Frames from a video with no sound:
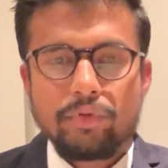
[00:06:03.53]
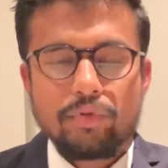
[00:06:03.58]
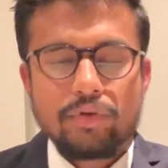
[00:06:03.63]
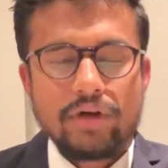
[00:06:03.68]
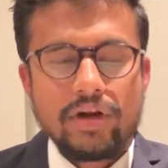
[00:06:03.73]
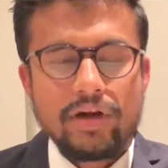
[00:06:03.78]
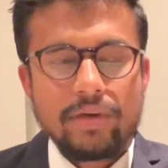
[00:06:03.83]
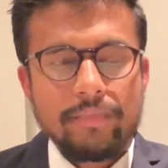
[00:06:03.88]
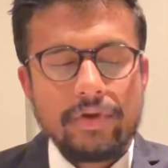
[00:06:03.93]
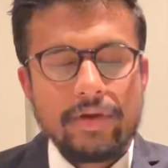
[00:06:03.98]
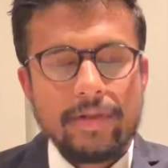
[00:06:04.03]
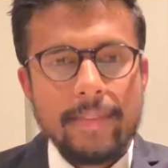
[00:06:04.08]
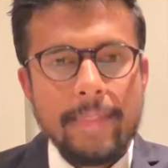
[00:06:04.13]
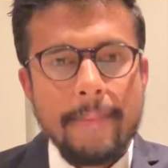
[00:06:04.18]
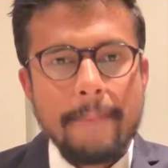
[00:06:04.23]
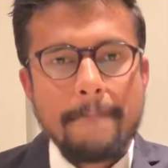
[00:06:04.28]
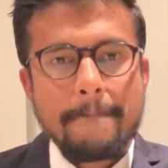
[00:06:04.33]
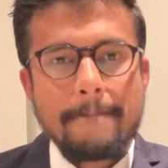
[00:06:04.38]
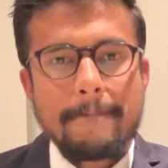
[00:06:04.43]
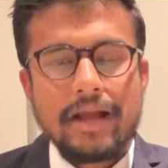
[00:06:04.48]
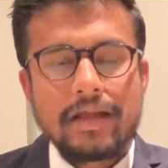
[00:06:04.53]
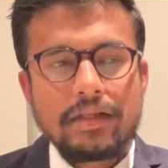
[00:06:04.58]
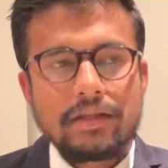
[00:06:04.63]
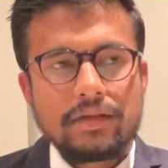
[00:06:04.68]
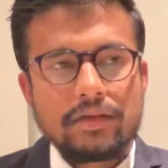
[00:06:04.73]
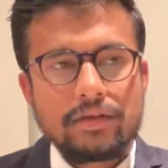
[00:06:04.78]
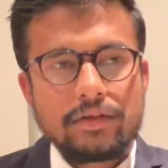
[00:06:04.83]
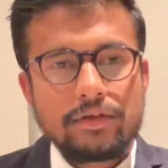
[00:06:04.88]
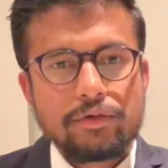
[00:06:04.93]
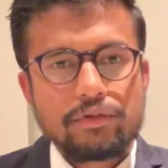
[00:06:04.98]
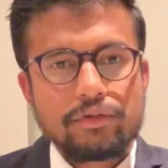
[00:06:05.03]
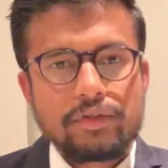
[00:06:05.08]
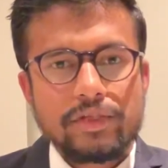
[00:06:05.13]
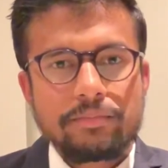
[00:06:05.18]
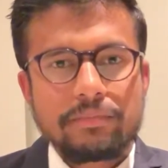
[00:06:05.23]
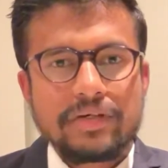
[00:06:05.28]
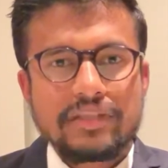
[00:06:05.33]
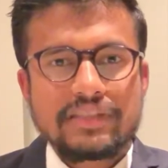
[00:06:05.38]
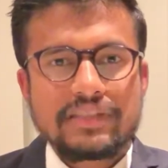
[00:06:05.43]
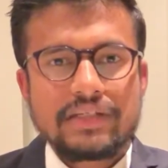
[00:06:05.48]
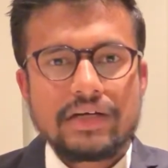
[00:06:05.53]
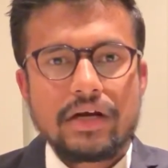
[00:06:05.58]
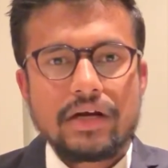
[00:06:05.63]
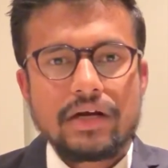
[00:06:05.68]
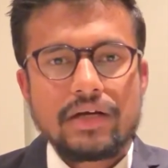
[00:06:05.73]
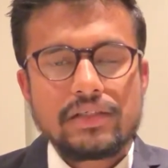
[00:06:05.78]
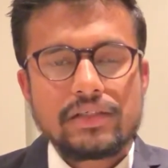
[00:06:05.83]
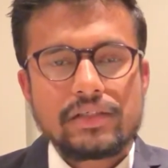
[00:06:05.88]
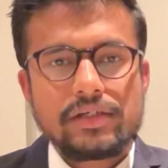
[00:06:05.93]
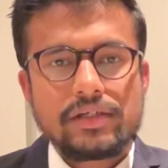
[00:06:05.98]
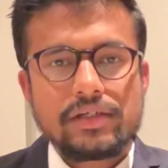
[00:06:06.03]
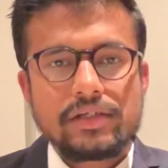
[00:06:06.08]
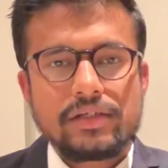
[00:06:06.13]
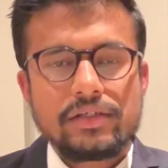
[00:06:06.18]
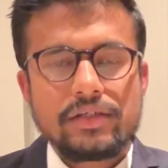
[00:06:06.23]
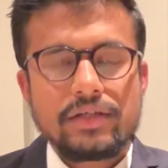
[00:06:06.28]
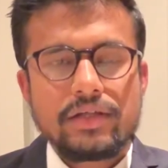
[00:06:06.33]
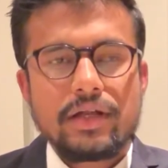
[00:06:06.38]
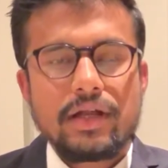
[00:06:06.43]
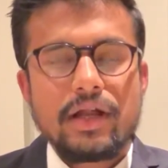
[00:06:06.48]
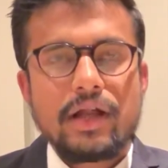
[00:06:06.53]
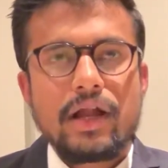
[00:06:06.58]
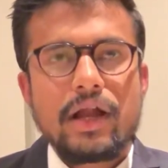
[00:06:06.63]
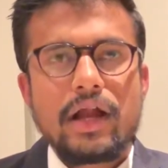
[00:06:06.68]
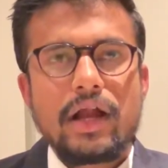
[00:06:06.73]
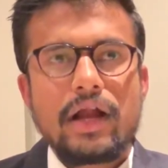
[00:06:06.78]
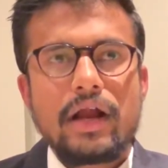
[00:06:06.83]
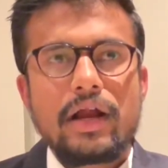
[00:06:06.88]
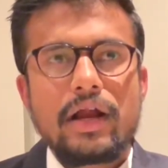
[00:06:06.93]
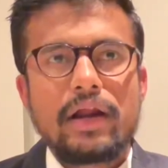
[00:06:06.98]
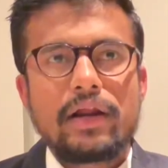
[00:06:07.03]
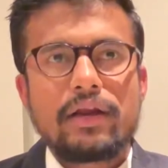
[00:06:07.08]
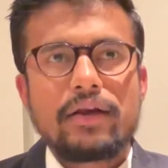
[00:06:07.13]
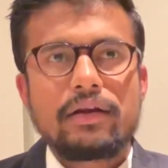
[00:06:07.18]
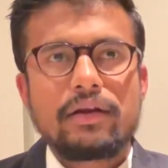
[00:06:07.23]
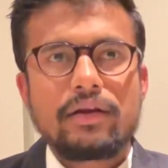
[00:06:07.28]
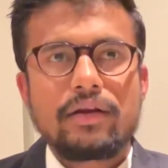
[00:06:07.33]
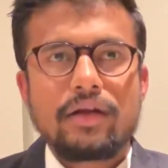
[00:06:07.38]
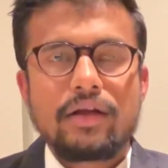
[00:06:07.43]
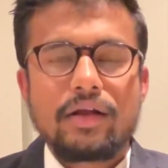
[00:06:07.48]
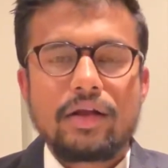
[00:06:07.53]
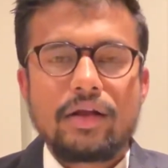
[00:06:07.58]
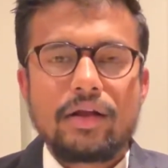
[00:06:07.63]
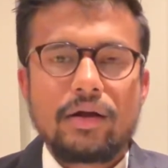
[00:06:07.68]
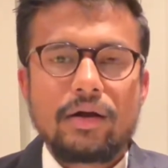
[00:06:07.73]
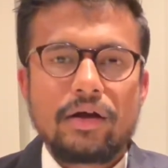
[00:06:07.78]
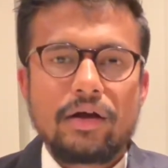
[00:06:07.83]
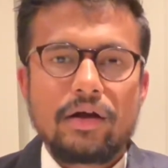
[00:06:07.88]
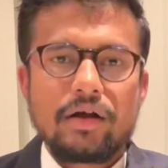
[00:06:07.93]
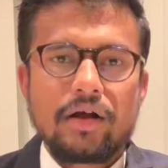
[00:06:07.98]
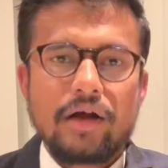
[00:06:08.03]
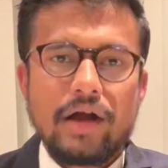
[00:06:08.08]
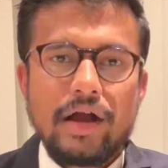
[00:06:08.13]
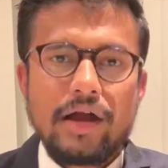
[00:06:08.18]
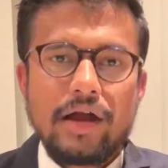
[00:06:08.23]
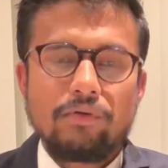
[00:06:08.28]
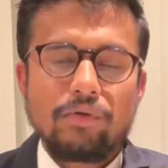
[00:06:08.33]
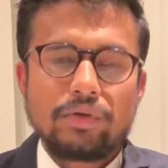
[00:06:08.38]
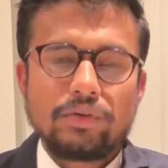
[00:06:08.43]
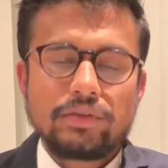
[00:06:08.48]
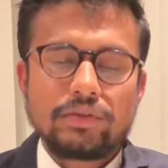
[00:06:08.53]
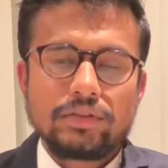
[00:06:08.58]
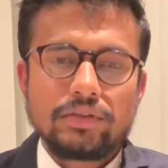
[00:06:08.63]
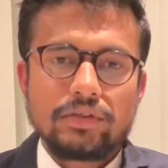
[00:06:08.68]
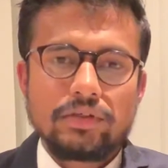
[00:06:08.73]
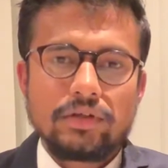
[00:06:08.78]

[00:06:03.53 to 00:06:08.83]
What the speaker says: programming and using my SCADA skills, and I was